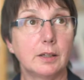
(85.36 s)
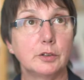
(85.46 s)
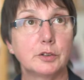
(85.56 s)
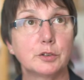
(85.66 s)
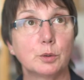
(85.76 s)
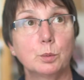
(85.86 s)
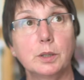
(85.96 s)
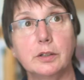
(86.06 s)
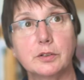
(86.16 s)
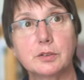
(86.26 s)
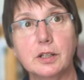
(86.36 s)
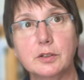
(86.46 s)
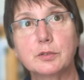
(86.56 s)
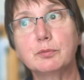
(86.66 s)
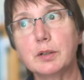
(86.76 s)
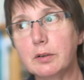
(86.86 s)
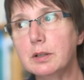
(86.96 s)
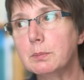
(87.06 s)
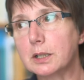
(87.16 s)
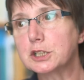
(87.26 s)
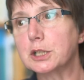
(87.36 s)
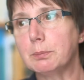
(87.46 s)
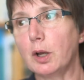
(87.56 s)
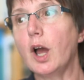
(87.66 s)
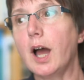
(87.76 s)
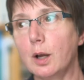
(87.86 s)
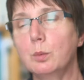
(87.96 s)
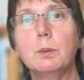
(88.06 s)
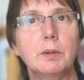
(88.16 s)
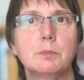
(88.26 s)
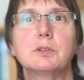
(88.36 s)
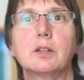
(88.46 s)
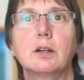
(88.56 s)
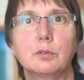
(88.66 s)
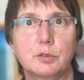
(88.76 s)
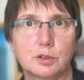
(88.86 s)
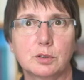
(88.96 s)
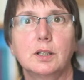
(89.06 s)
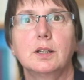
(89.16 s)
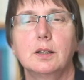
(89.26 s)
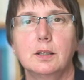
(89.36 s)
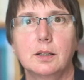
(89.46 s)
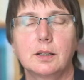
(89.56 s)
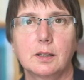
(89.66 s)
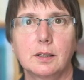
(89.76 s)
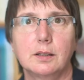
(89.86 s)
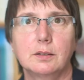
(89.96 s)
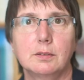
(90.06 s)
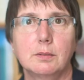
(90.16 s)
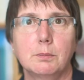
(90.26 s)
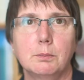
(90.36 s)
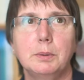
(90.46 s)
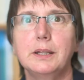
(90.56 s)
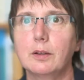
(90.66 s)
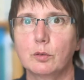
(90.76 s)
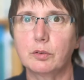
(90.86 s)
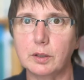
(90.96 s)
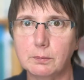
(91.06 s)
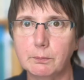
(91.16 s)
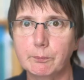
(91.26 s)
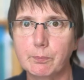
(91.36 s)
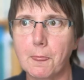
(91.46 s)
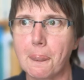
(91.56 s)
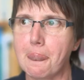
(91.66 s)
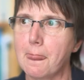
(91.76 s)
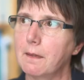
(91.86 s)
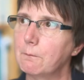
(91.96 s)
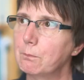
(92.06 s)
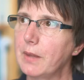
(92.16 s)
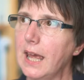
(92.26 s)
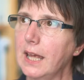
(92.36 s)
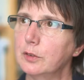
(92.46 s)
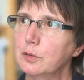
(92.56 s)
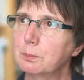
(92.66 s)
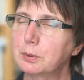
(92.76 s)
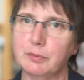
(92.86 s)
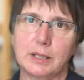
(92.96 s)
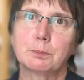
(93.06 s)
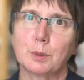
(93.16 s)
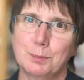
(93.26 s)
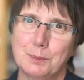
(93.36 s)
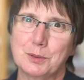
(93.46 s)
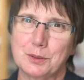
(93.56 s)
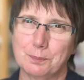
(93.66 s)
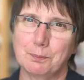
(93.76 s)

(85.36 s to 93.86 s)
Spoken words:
So it's very much about how women themselves can be healthy and prevent problems.